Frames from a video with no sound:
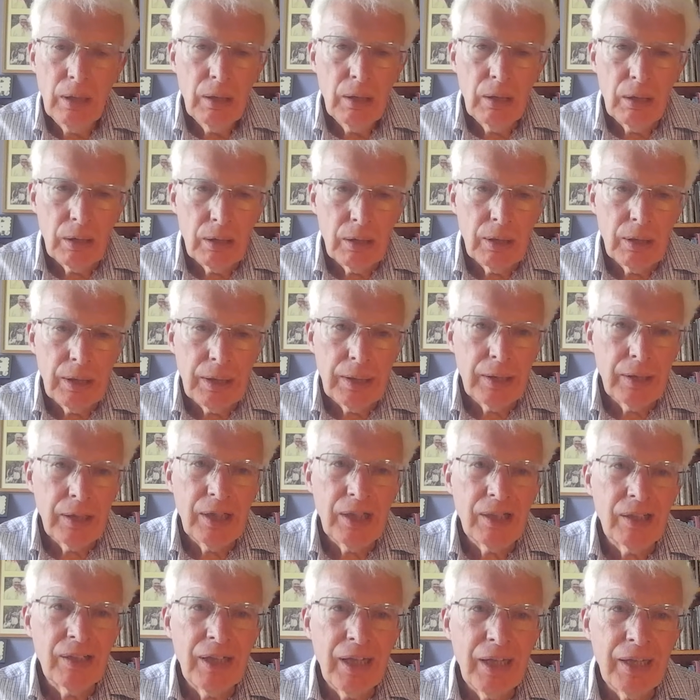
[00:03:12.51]
uh, in,
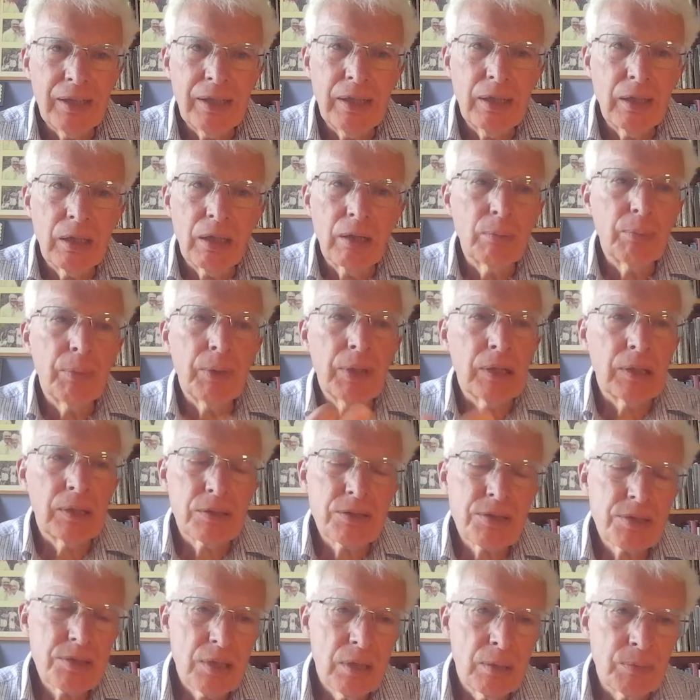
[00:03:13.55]
in any lab, and
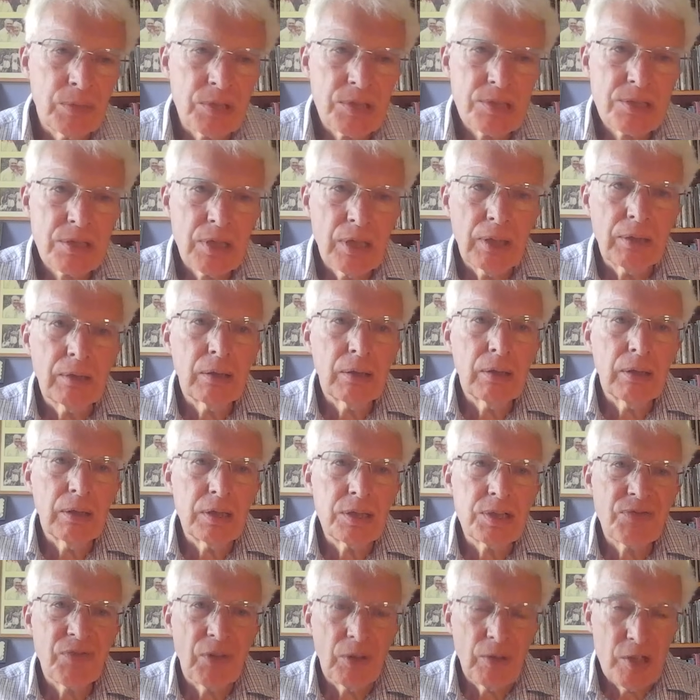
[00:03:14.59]
as Sam has said,
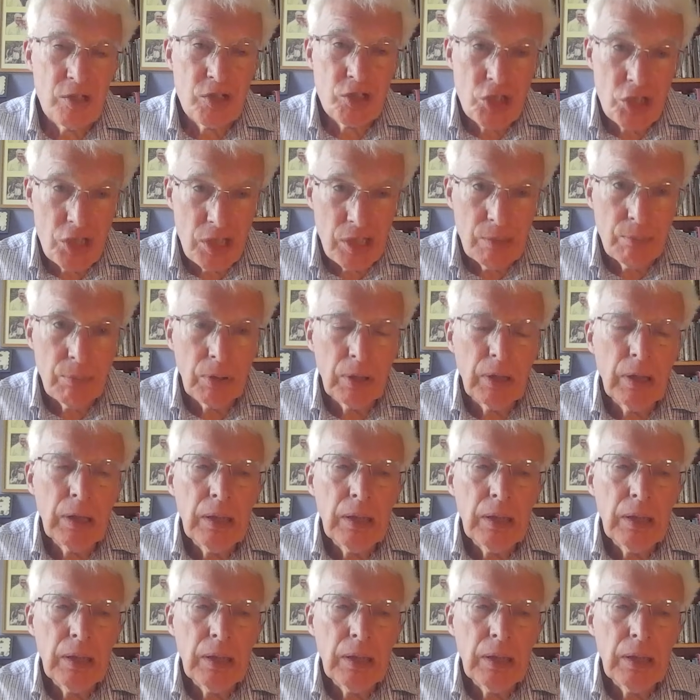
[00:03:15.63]
is very cheap.